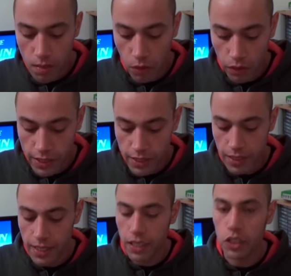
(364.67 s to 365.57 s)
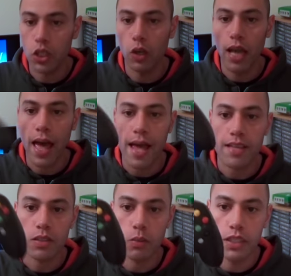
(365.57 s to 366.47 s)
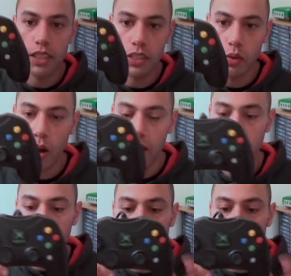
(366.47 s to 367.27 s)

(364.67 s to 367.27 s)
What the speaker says: But this is the controller S, which is quite